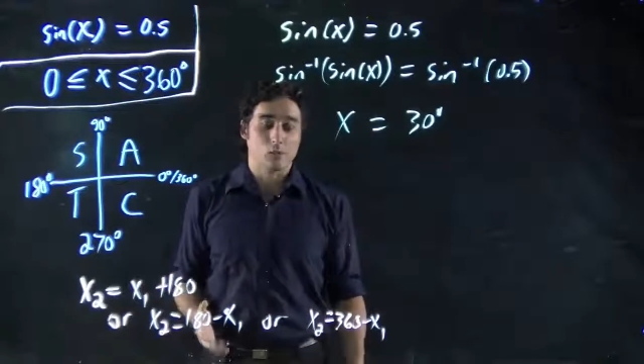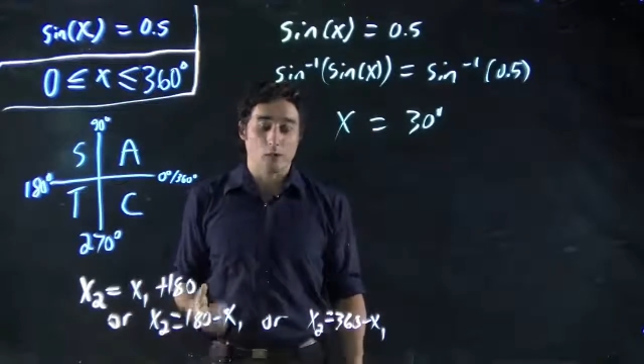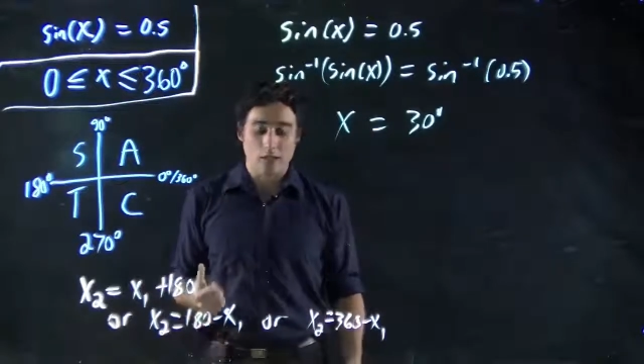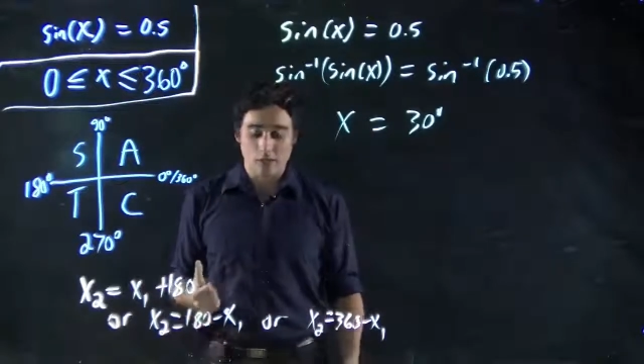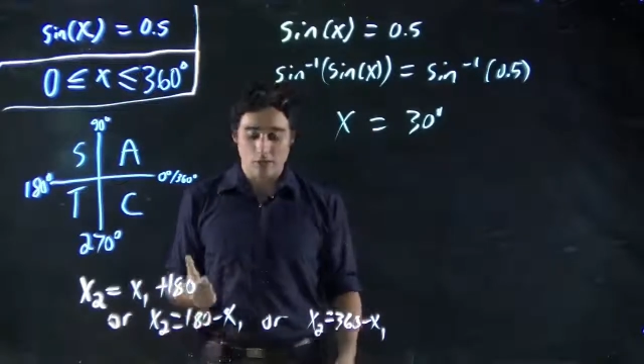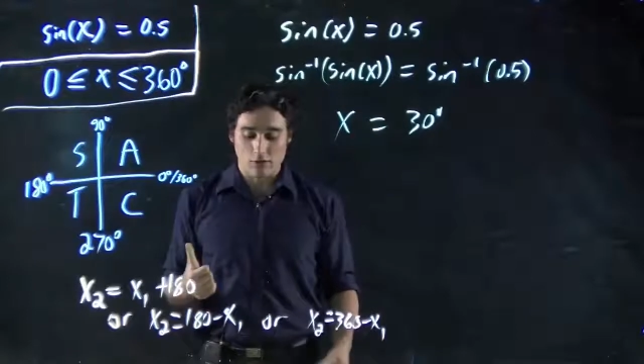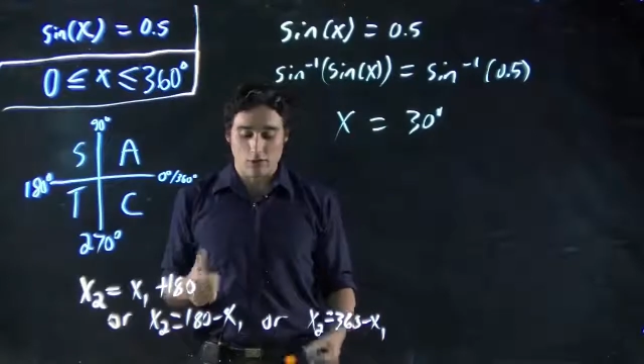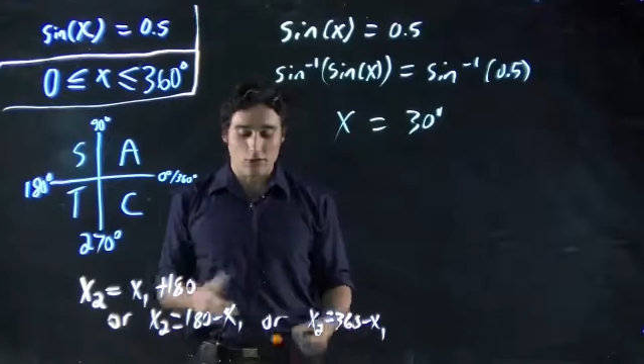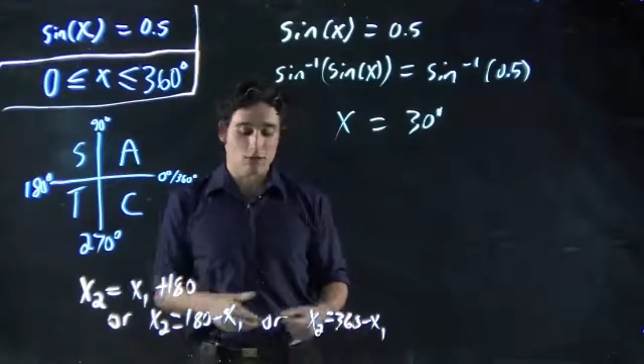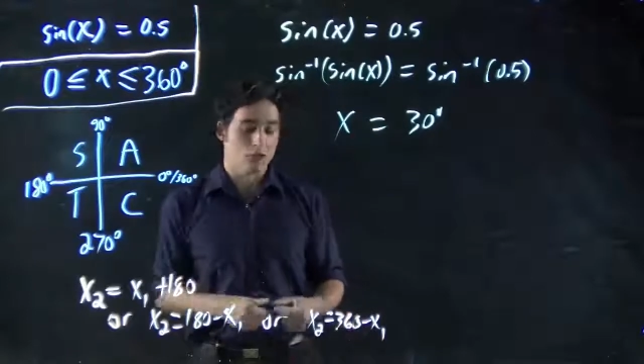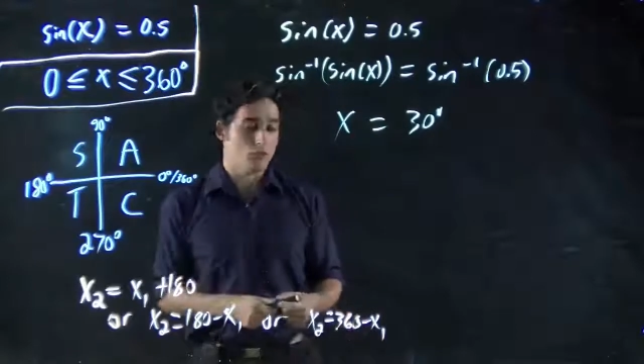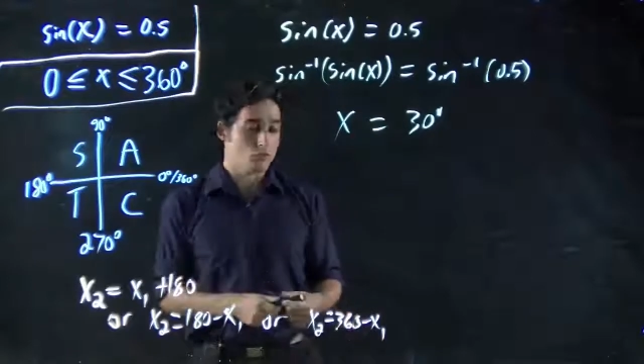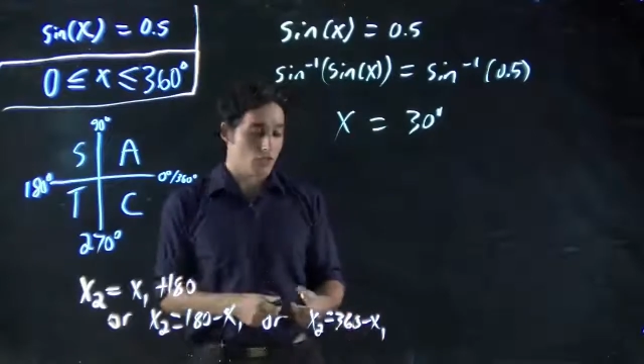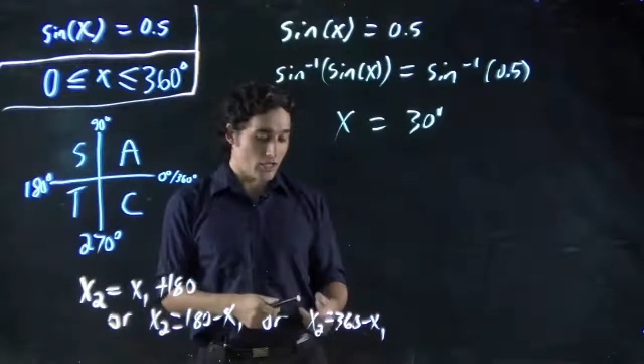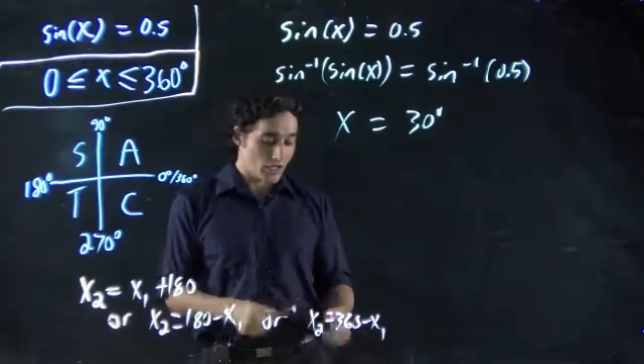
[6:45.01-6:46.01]
What I do is
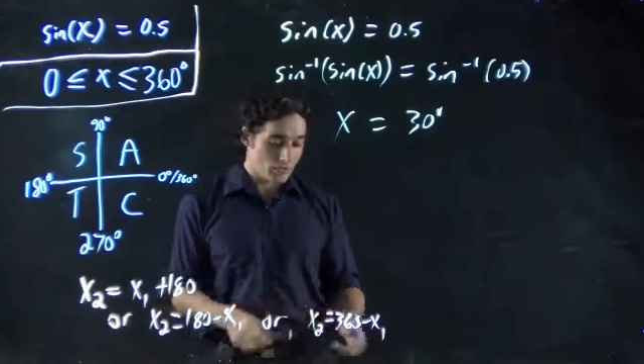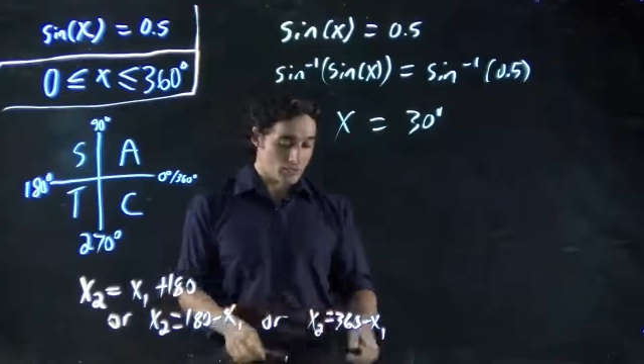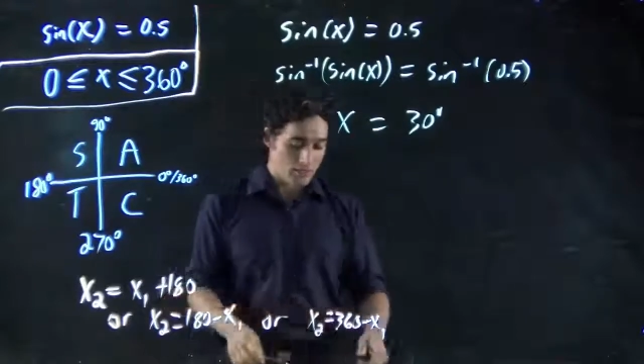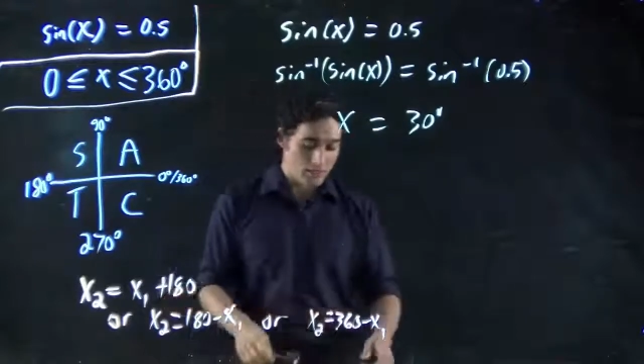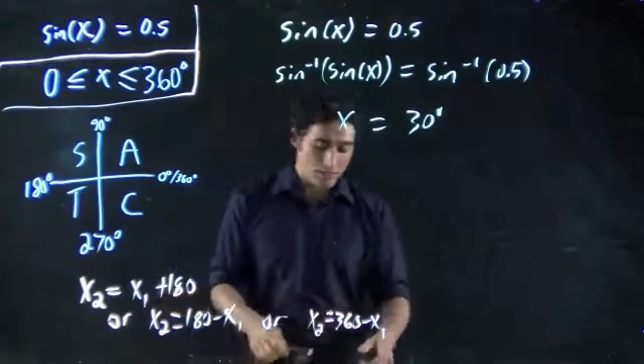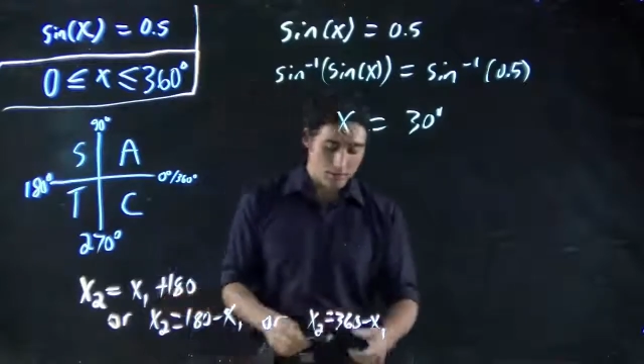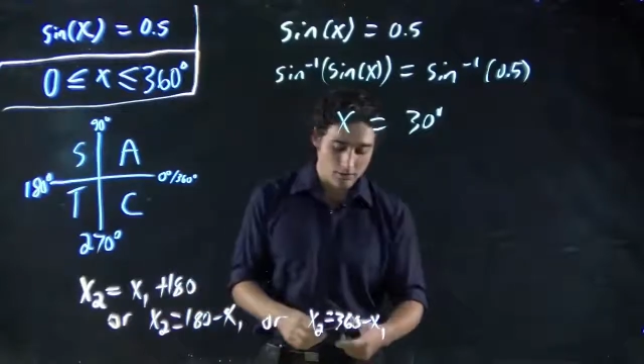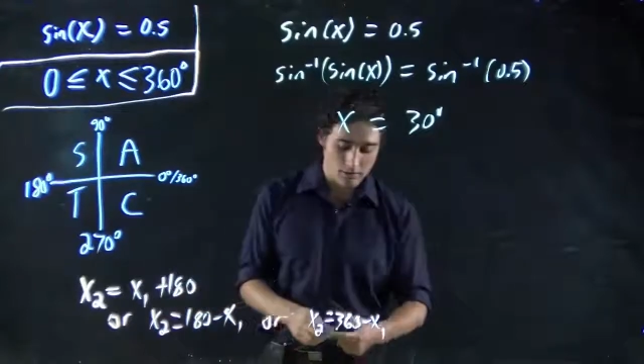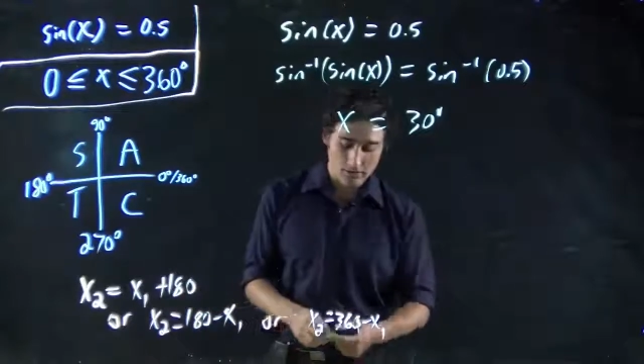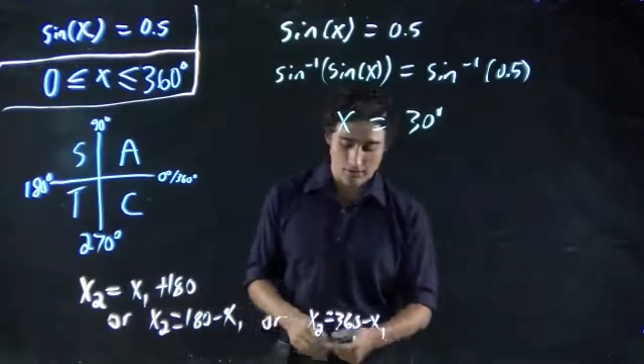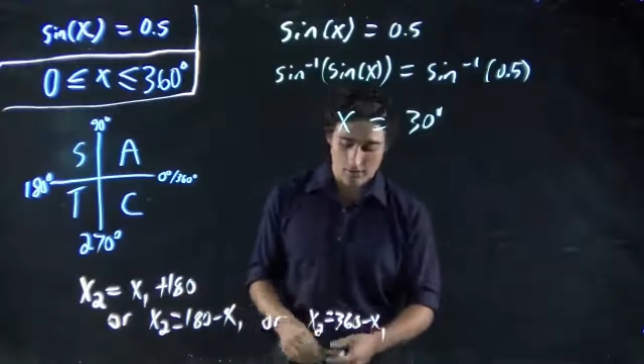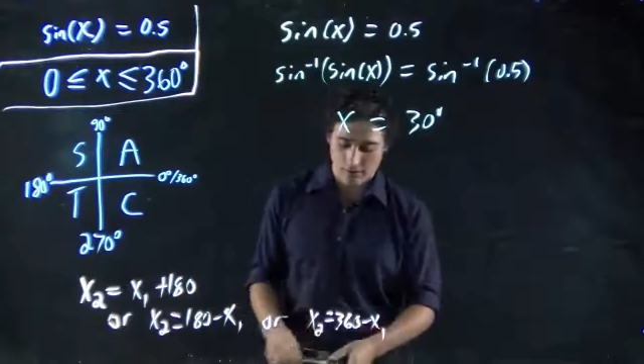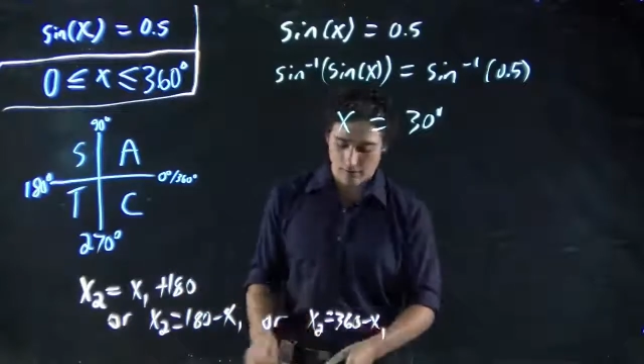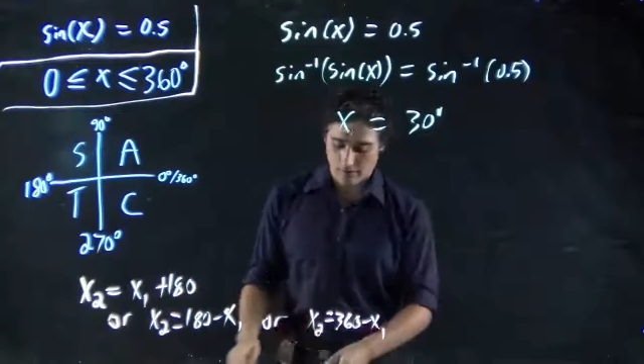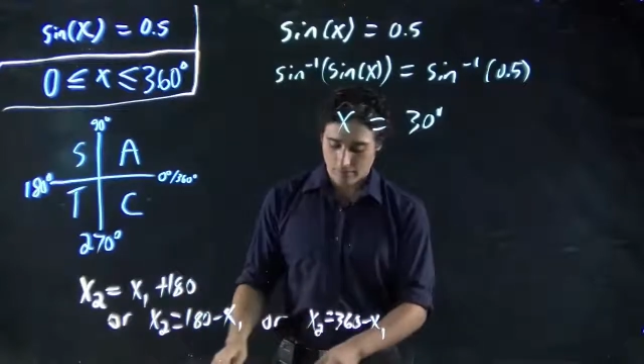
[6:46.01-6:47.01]
go check my
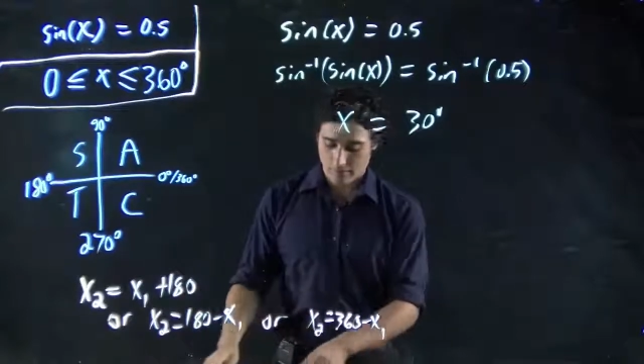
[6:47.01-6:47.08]
calculator.